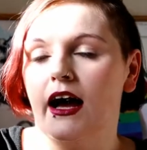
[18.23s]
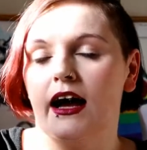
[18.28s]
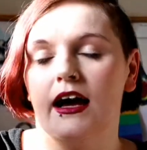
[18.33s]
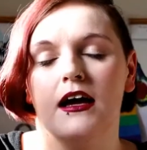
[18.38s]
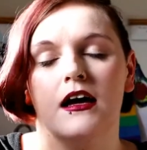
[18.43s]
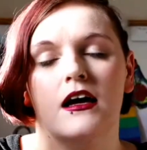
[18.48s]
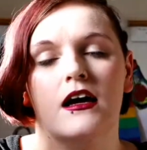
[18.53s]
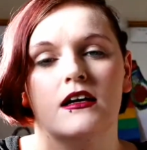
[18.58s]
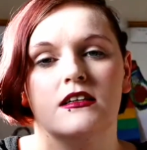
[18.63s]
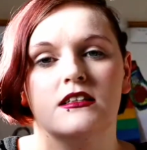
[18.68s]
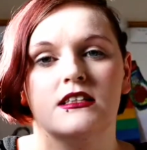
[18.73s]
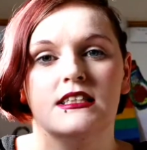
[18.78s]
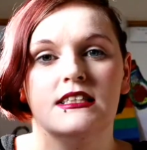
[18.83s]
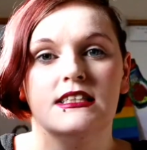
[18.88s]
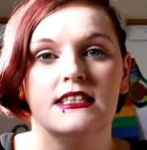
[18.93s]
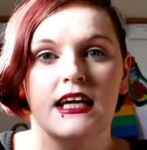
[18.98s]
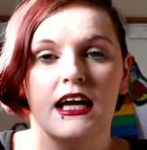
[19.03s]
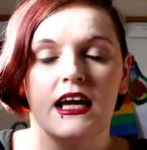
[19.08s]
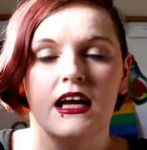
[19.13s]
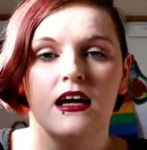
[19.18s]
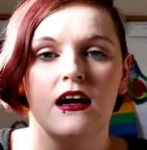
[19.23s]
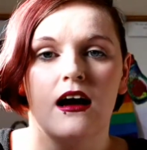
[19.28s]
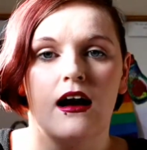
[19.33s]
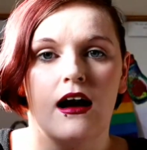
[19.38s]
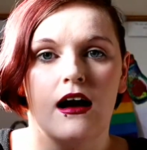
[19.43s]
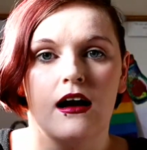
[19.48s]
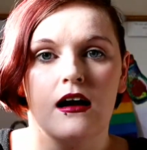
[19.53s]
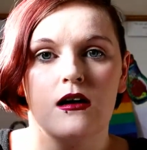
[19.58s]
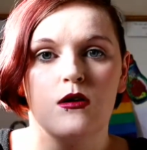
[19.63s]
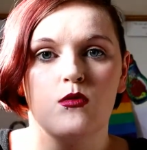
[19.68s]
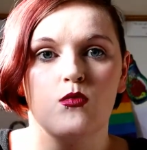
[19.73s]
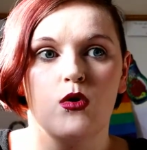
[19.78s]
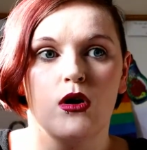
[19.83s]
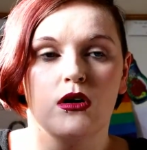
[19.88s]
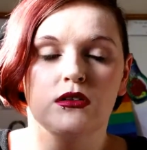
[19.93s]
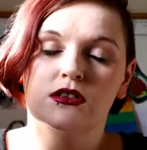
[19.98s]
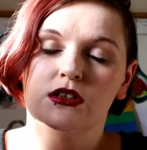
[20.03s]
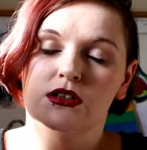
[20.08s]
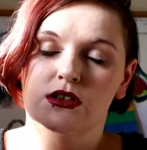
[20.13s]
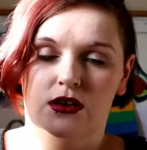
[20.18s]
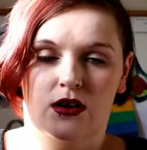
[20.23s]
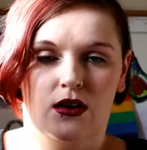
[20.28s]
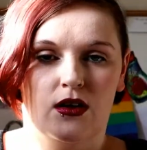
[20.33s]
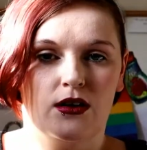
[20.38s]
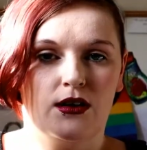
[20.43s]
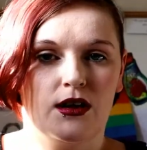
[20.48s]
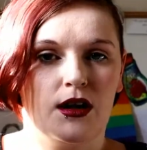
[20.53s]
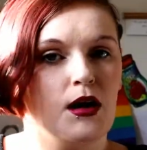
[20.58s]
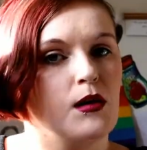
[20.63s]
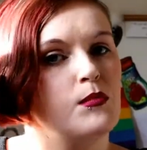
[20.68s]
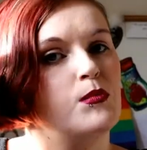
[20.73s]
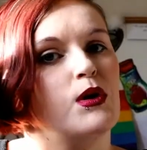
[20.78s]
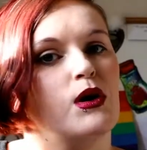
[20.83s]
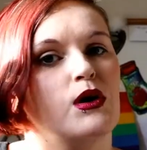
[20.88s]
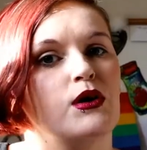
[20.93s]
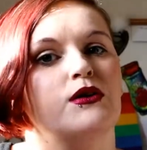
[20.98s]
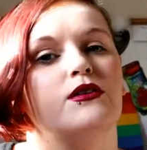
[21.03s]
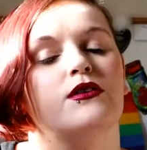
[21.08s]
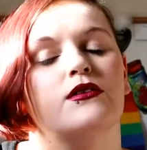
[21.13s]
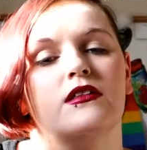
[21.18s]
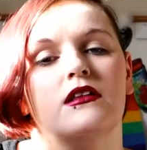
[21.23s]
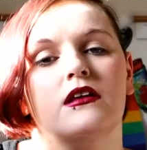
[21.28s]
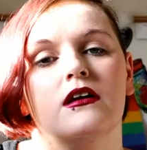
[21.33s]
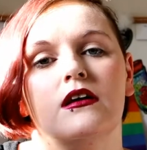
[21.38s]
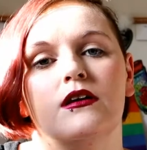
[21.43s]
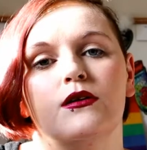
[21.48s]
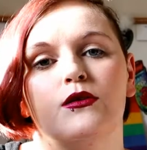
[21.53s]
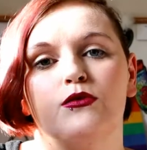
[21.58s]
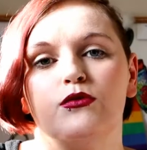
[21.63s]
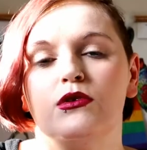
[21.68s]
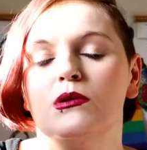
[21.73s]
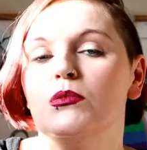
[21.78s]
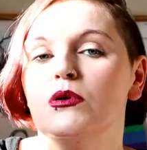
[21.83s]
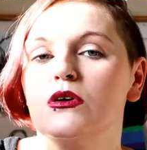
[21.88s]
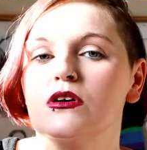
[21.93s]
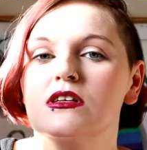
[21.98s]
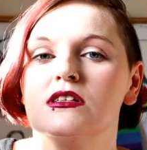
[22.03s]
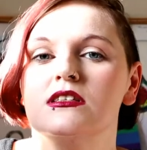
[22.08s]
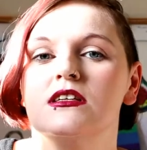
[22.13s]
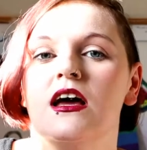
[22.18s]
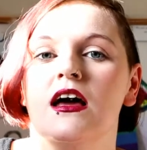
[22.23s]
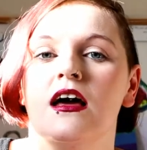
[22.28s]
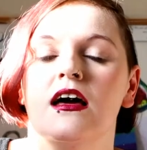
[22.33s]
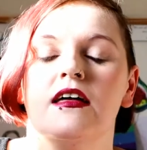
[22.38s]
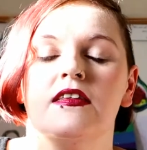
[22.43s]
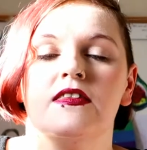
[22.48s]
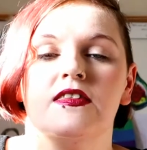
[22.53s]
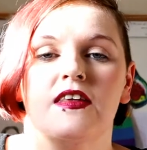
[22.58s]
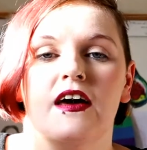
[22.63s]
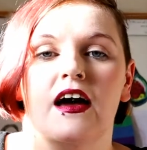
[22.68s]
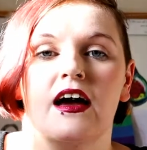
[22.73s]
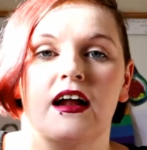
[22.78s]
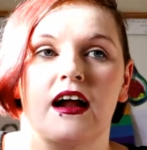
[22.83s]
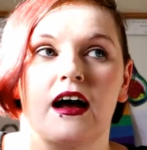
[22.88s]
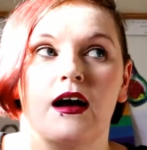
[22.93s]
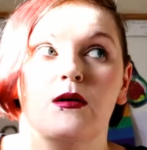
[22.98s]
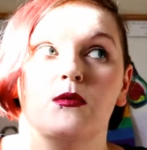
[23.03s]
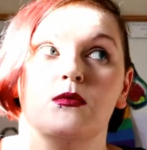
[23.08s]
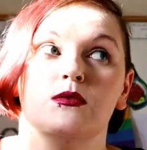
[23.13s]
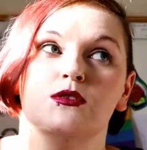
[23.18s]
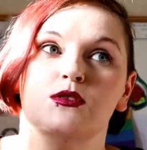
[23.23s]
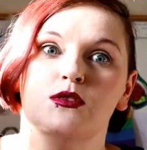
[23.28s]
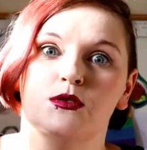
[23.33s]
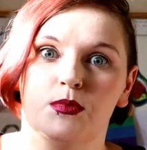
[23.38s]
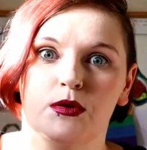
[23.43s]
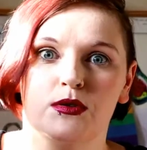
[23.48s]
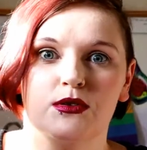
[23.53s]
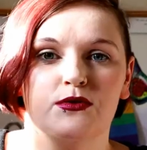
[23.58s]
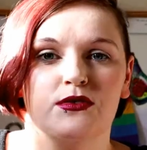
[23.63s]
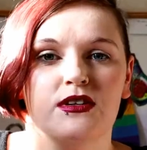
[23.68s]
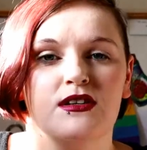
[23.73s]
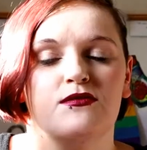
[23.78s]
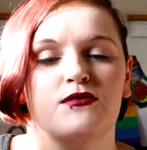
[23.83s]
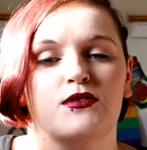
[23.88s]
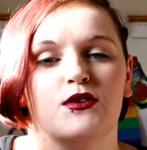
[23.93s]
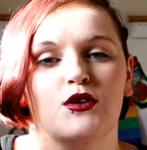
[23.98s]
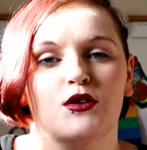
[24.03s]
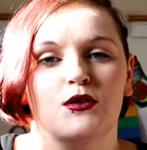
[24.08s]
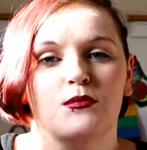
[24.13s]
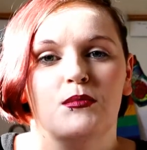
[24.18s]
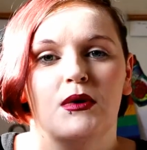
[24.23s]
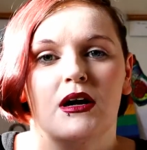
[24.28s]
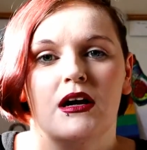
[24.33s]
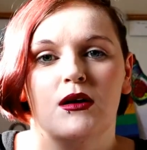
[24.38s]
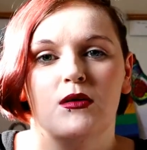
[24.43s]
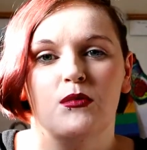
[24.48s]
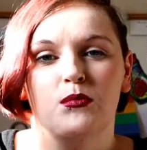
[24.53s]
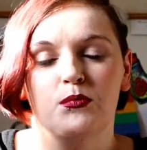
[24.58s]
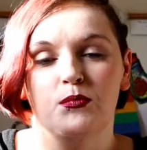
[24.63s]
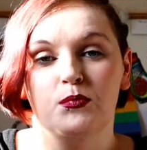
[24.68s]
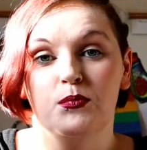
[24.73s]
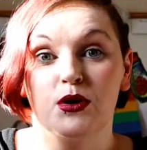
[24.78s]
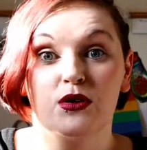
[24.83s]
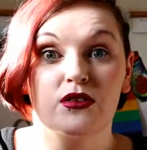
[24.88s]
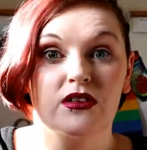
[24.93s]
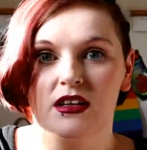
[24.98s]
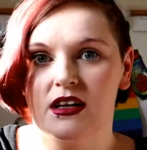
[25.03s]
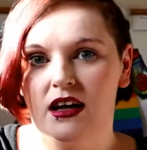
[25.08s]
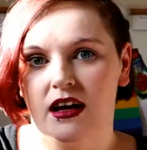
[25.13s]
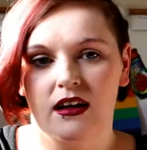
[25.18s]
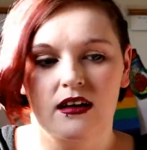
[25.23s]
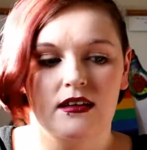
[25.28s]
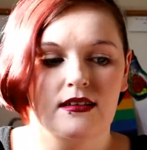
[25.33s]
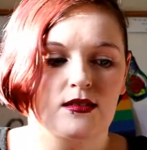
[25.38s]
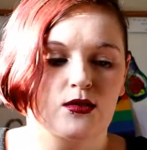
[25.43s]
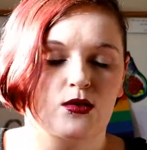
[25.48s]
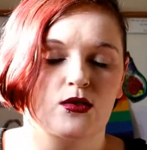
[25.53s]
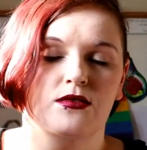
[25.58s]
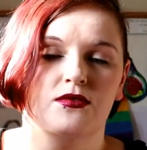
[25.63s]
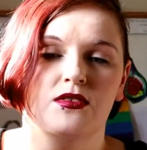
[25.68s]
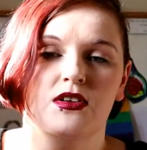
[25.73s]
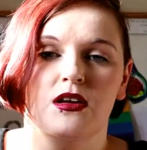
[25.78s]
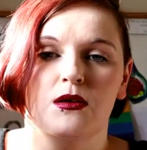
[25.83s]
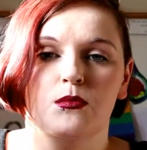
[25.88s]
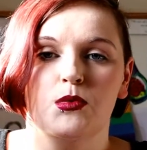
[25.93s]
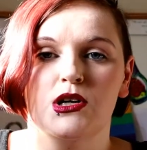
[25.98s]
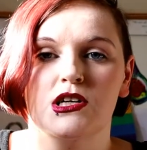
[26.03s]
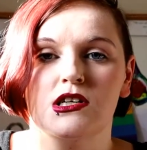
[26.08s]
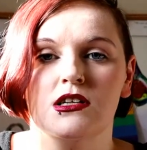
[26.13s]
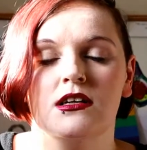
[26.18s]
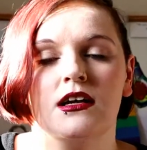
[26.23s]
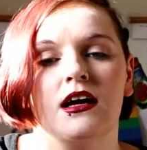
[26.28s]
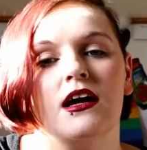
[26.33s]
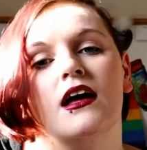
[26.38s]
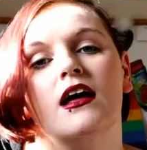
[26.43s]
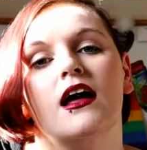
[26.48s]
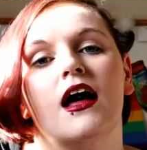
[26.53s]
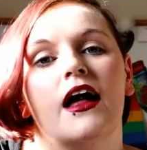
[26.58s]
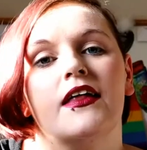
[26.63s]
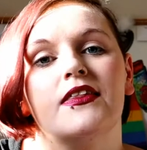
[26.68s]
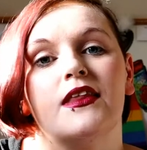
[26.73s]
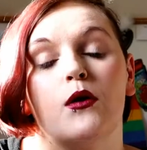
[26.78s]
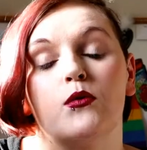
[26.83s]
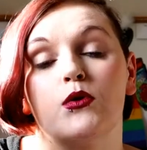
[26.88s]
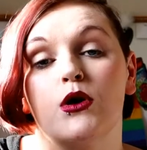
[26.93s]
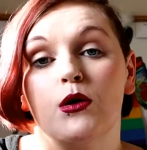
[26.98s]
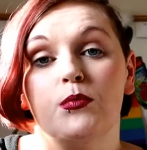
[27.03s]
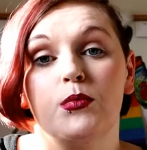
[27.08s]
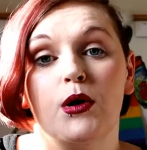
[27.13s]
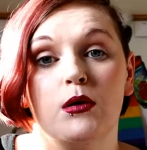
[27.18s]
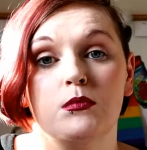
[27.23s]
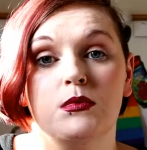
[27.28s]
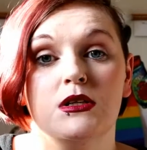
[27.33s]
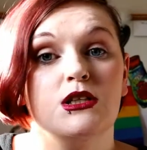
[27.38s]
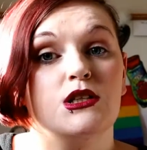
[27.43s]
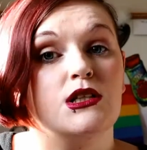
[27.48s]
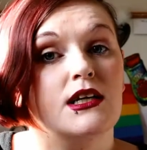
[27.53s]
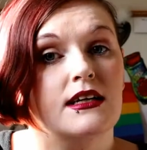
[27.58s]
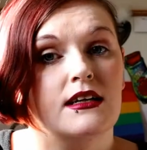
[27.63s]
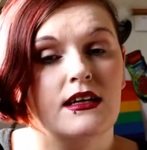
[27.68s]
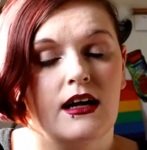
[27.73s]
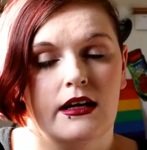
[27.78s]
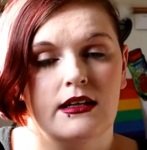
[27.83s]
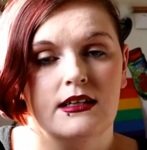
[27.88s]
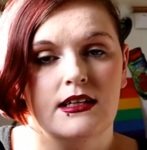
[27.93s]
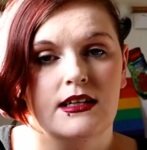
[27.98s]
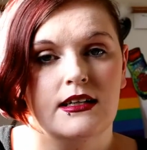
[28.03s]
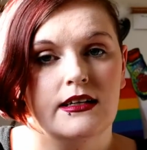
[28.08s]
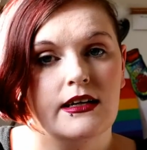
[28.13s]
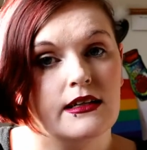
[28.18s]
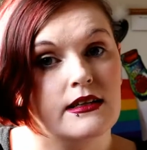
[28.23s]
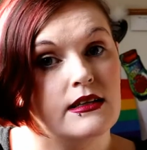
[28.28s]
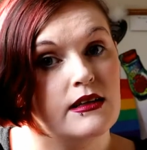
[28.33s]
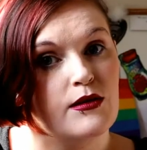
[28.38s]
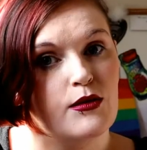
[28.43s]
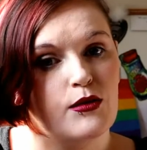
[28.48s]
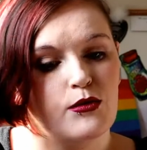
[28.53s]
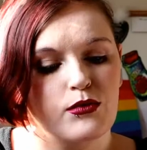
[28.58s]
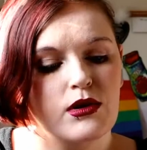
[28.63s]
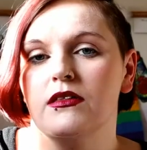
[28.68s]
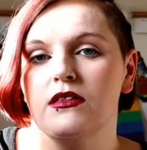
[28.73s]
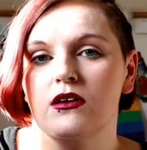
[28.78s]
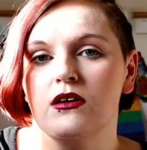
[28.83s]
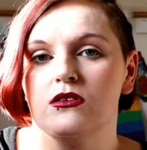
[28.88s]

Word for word: Uh, today I want to talk about the three books that I was supposed to read for my birthday sort of celebration that were all published in 1993.